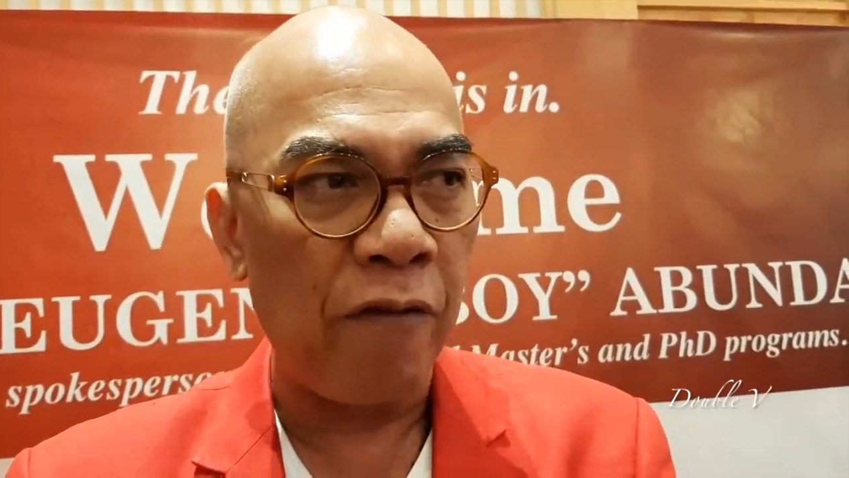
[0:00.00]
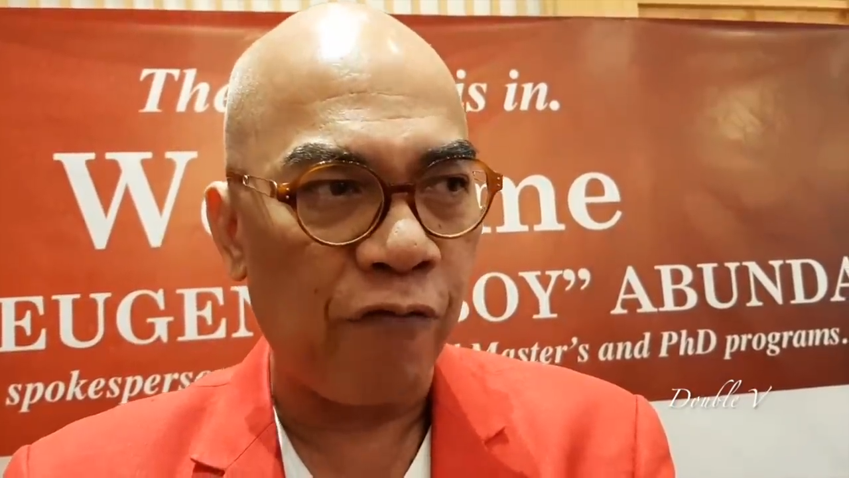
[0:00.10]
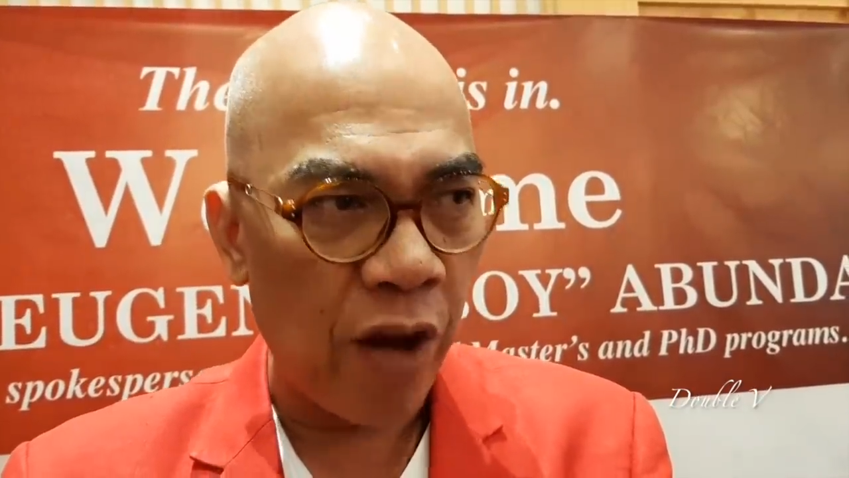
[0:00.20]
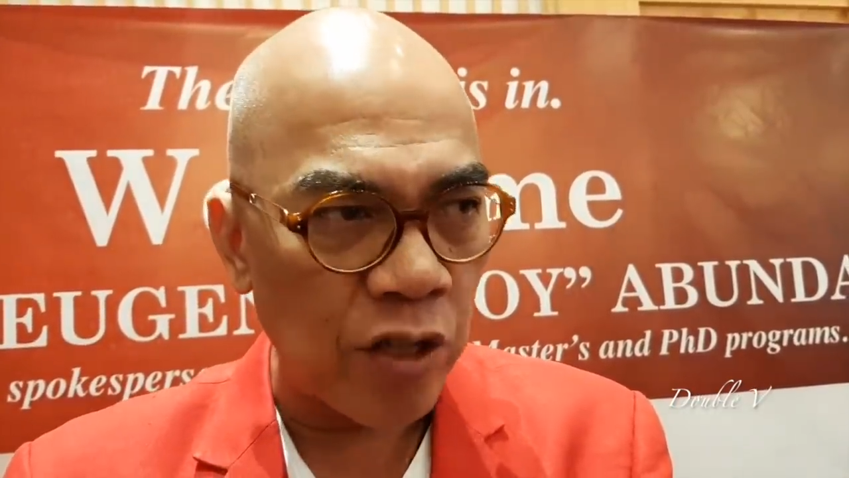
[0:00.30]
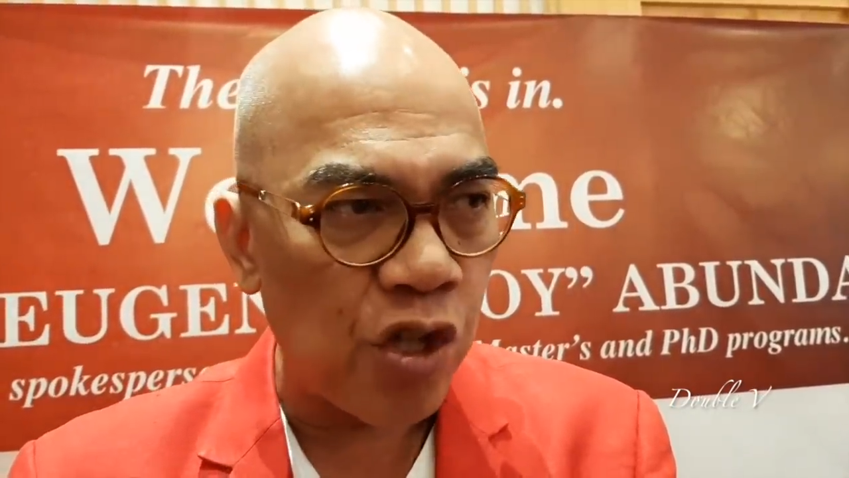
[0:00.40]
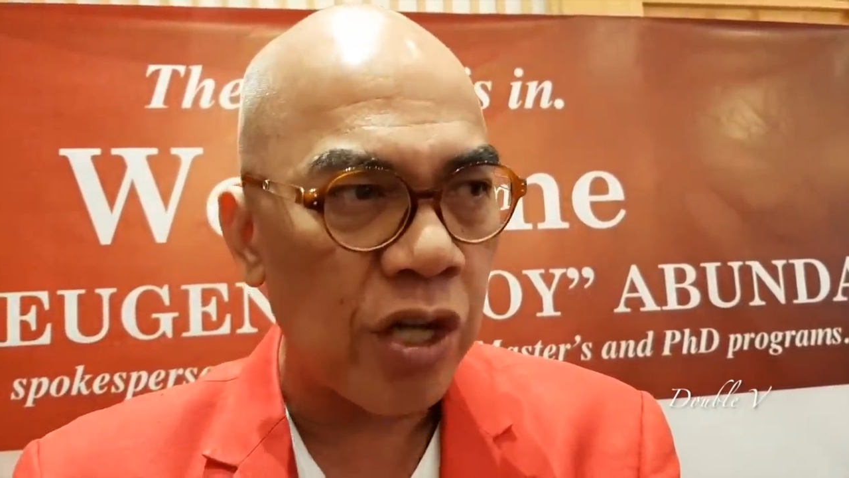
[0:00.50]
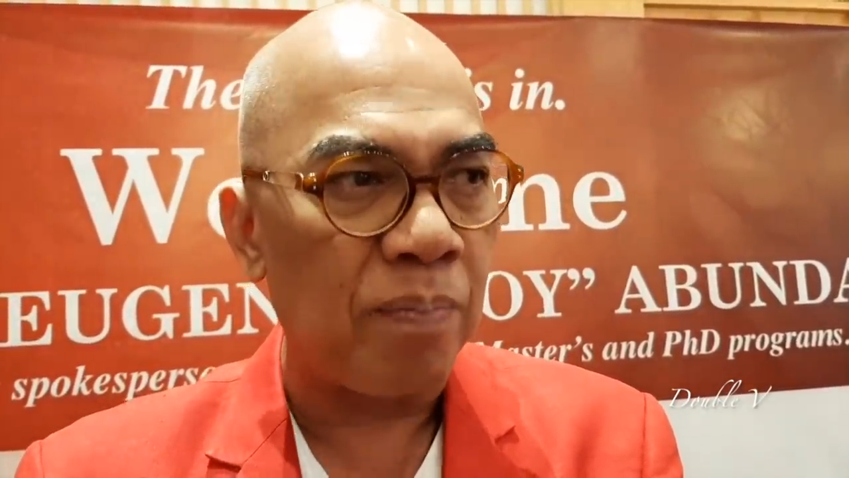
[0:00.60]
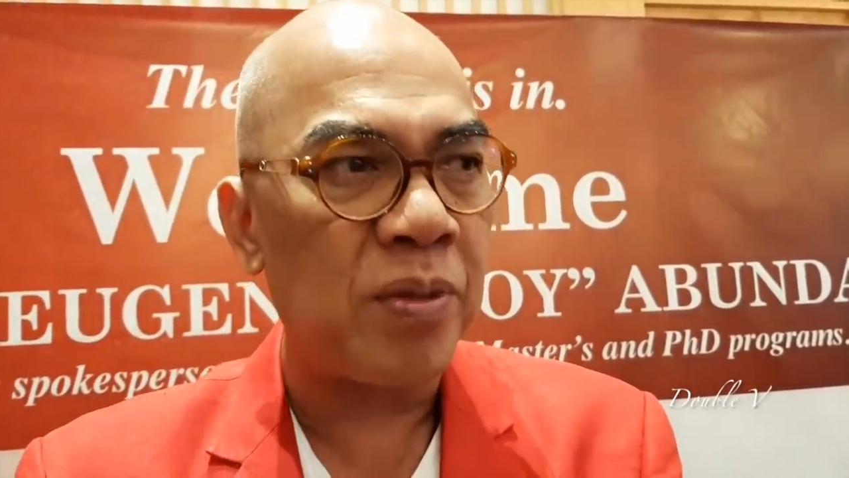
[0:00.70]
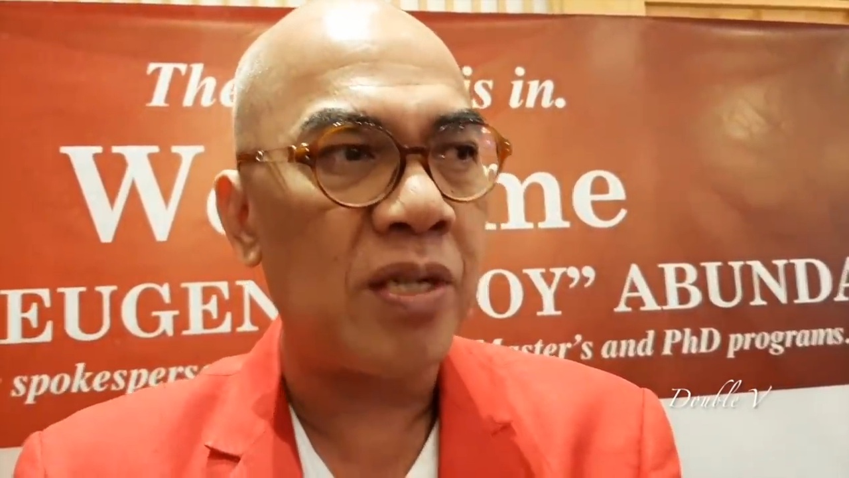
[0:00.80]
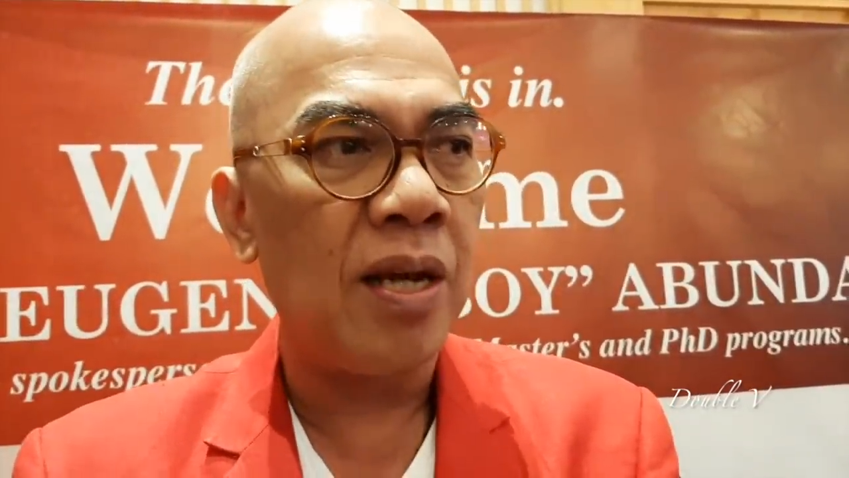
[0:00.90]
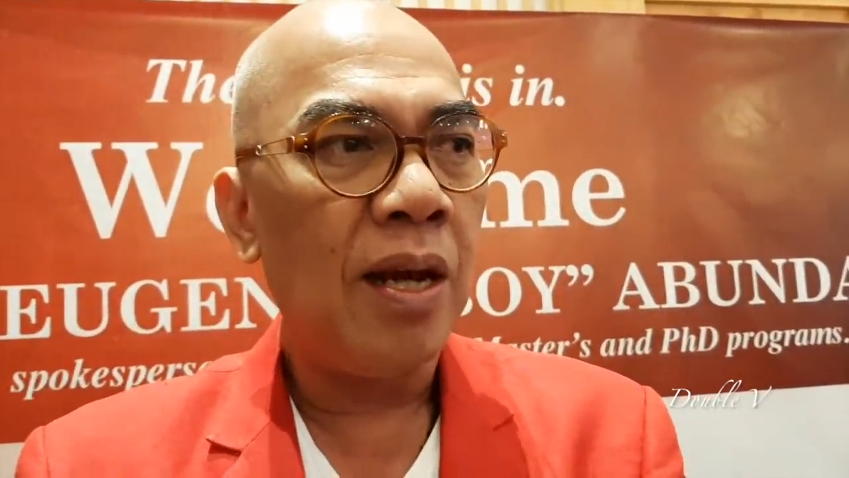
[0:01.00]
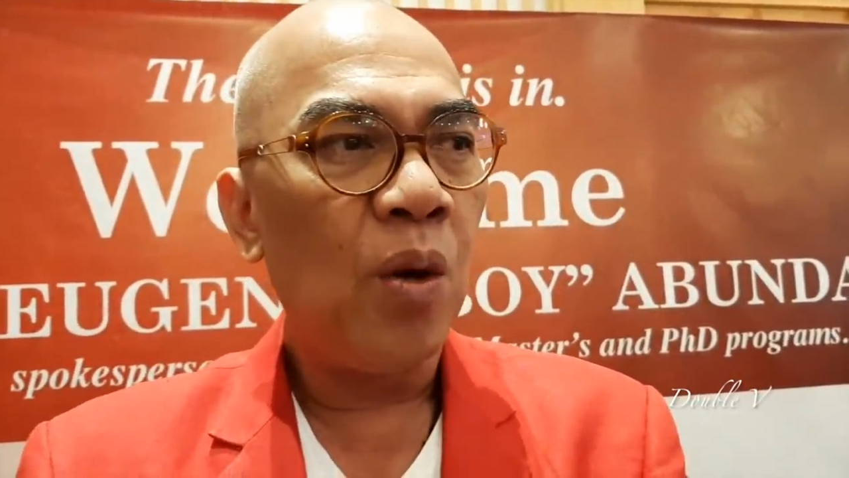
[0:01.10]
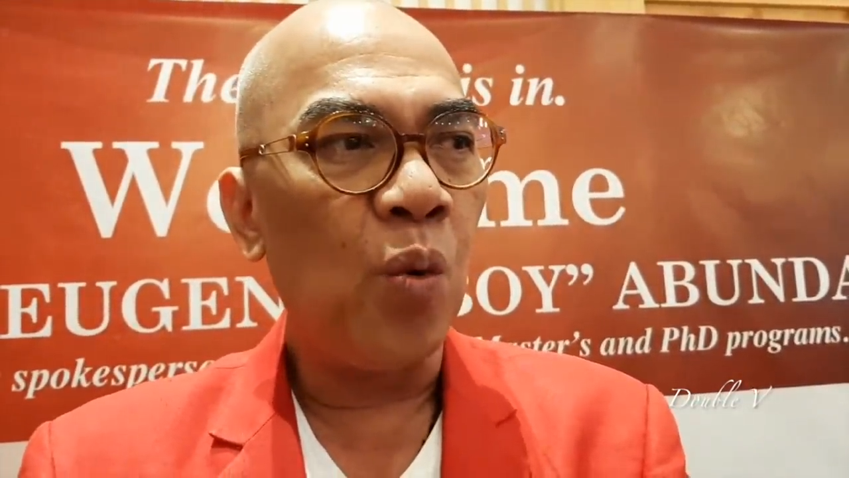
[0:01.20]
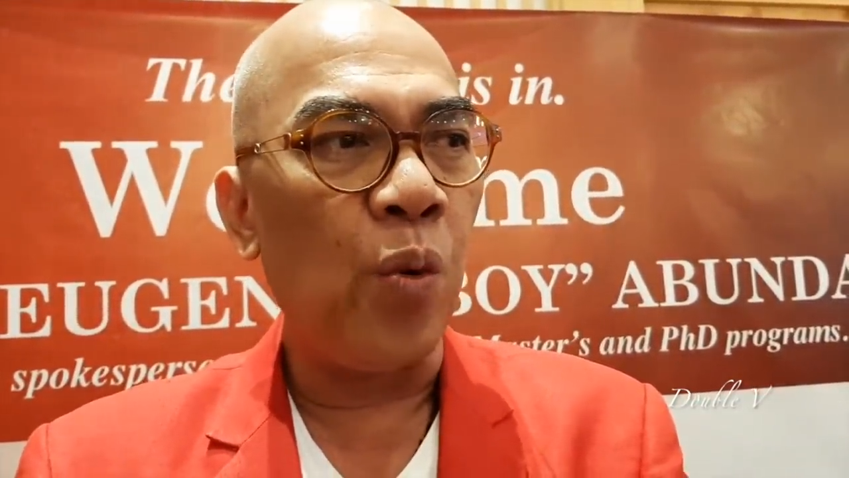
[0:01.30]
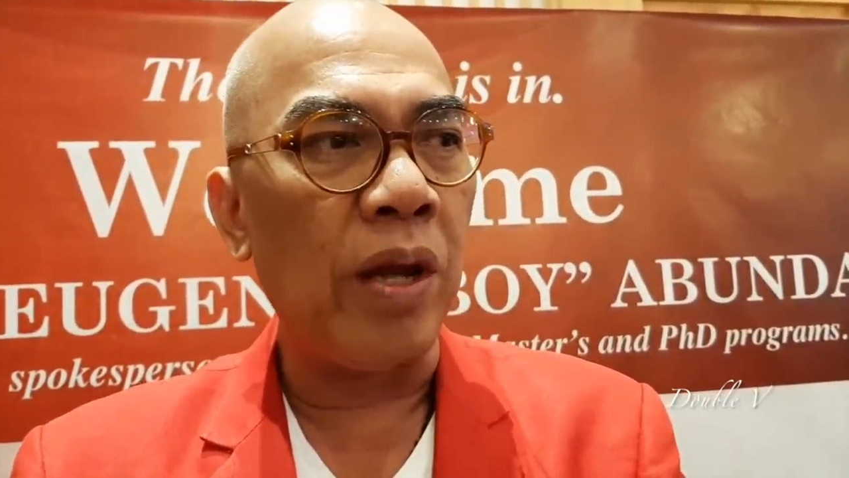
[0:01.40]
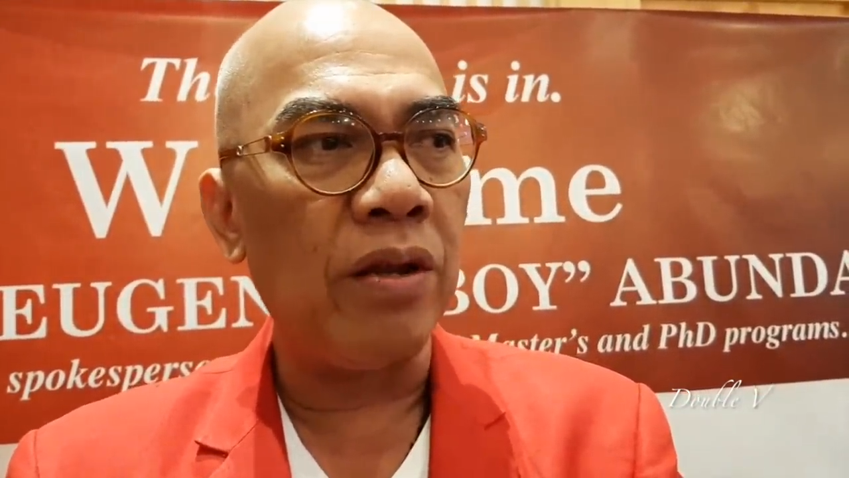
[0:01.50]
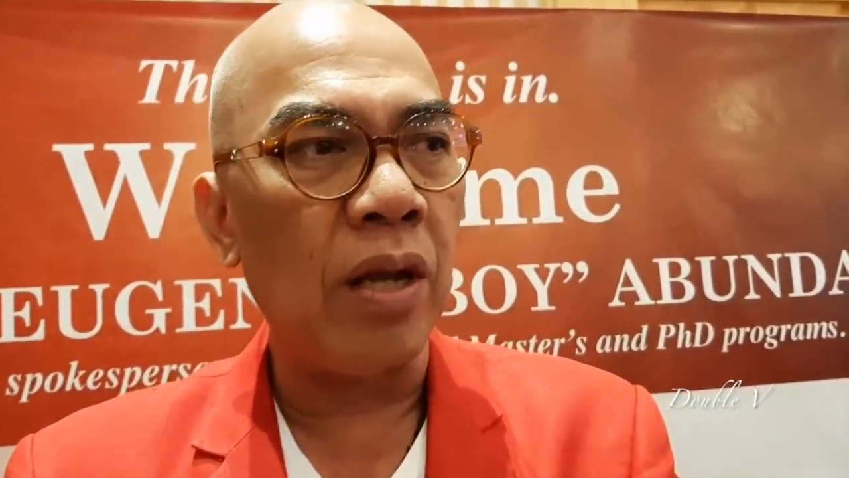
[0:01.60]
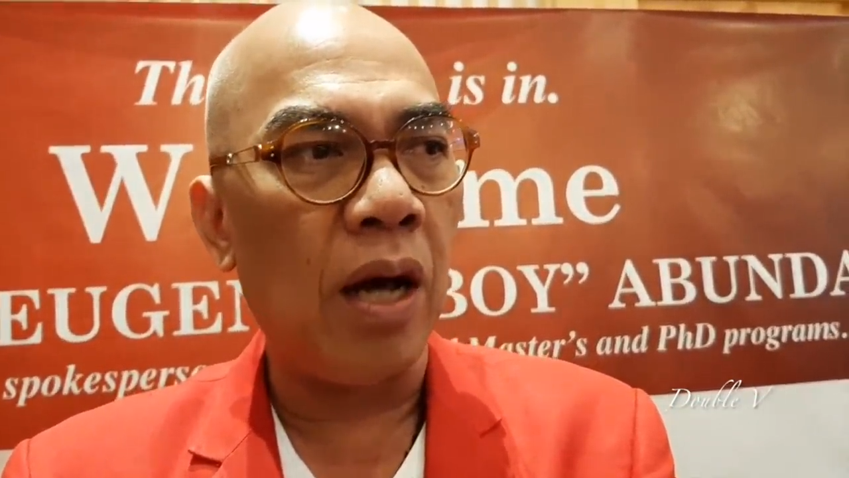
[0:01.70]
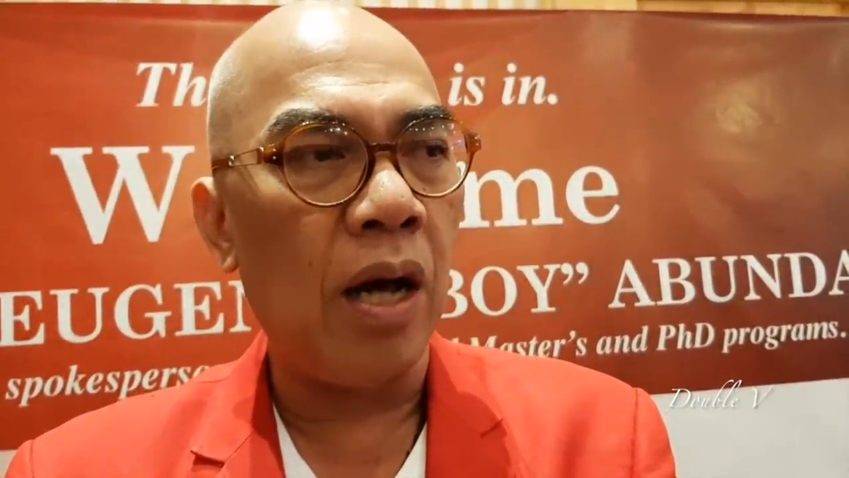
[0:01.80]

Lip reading: friendships with